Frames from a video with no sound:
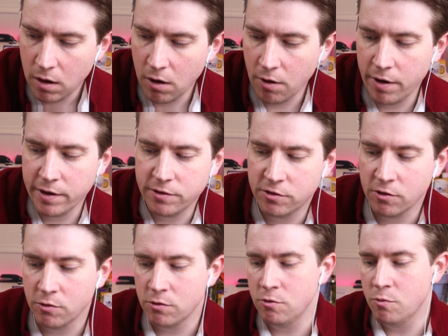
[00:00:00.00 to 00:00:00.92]
All right,
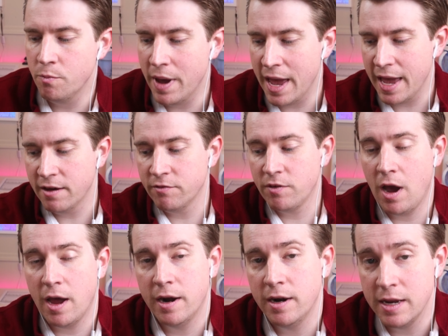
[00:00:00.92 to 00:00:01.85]
so you may have
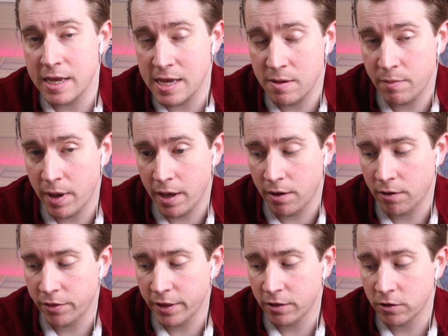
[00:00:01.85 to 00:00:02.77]
gotten an
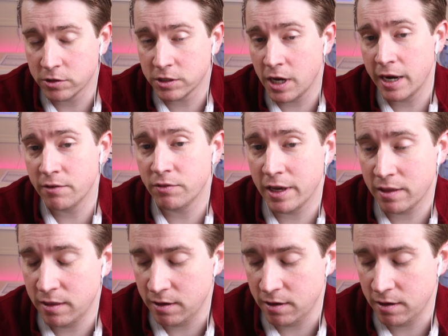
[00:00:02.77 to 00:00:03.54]
email that looks kind of like